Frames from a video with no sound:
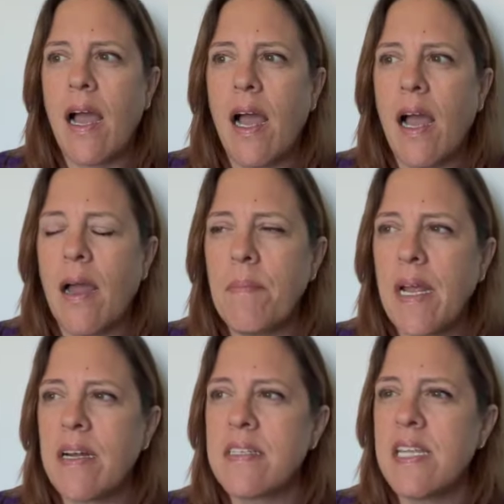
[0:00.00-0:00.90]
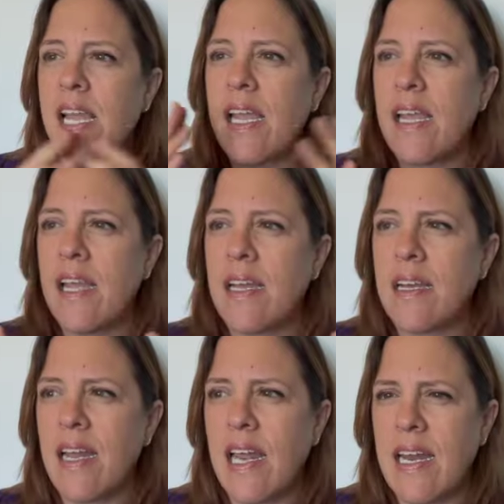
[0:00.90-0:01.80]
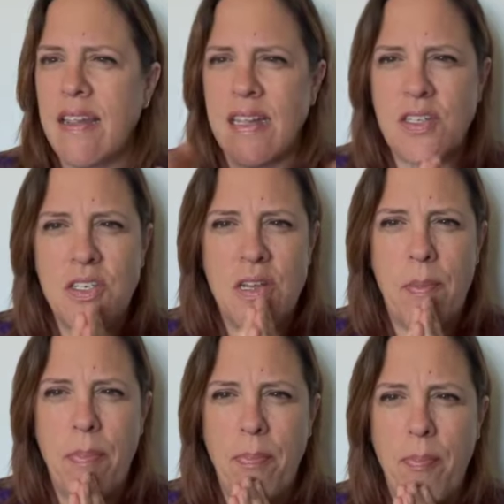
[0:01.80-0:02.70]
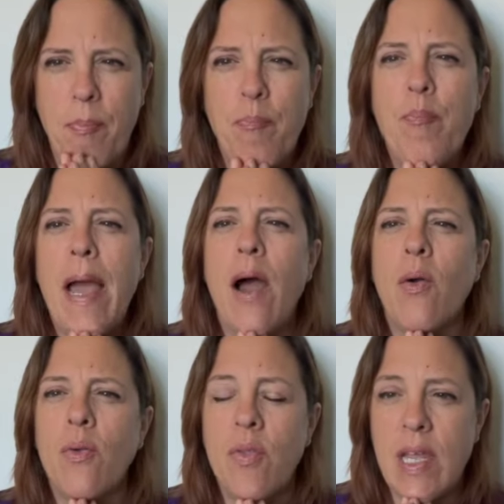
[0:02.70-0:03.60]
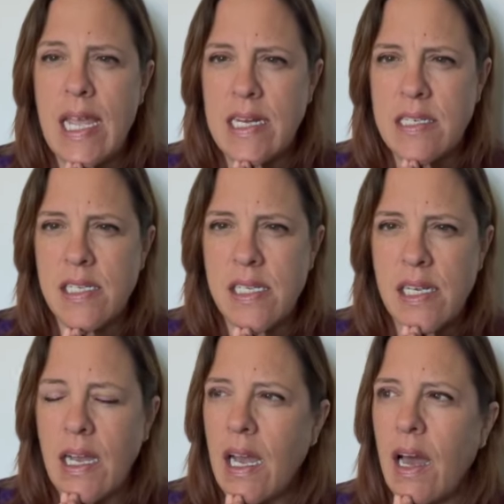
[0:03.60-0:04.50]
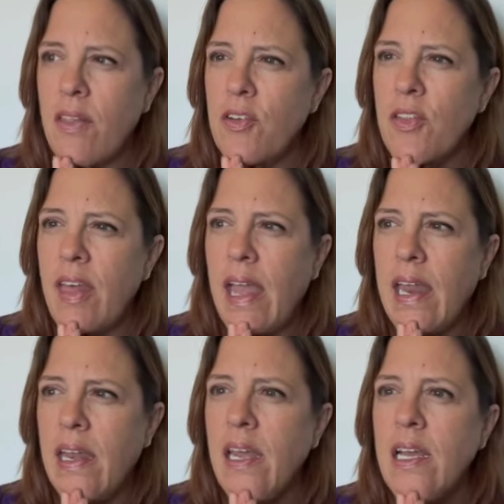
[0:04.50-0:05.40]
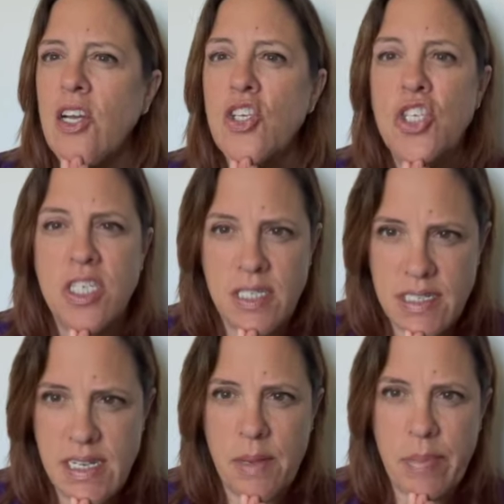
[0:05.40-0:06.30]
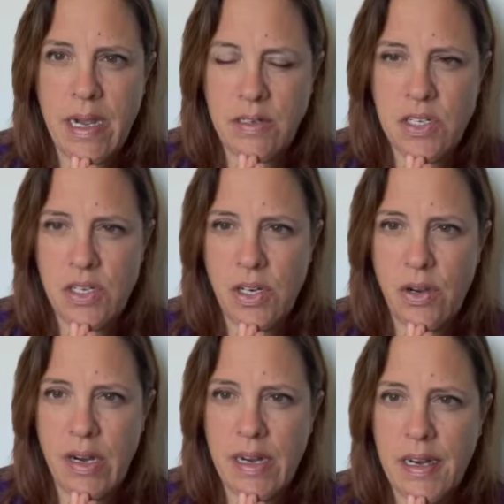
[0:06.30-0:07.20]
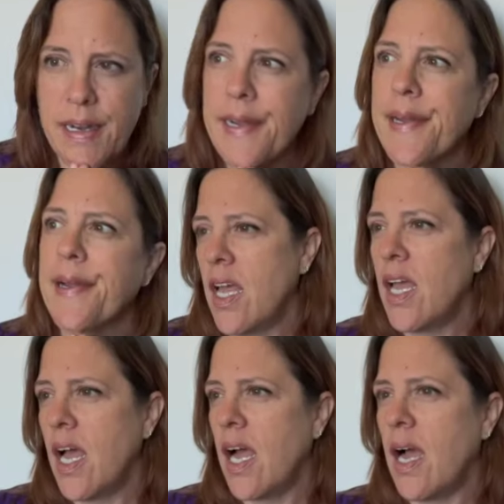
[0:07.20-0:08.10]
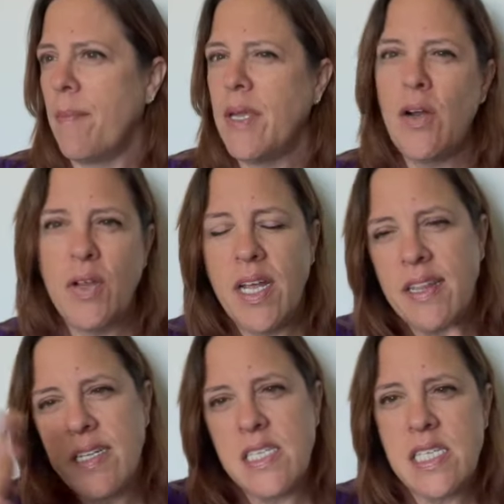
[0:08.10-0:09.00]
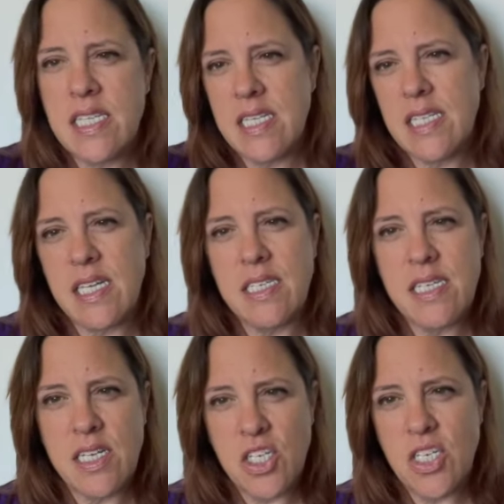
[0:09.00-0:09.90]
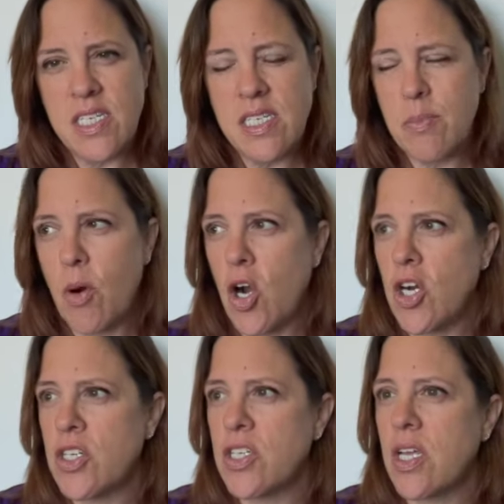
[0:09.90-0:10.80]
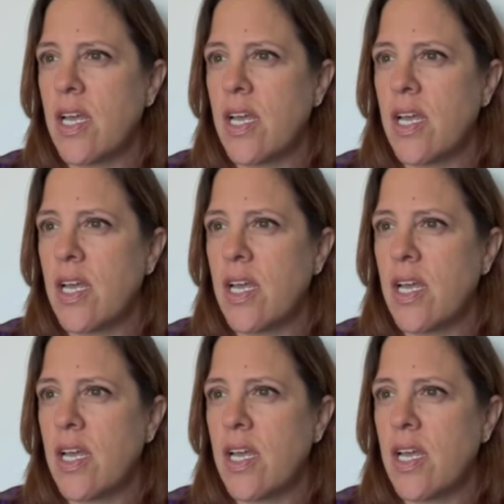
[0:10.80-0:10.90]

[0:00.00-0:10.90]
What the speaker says: I'm not going to say anything about the ending other than she does get back to New York. You know, you get the sense that she's smart,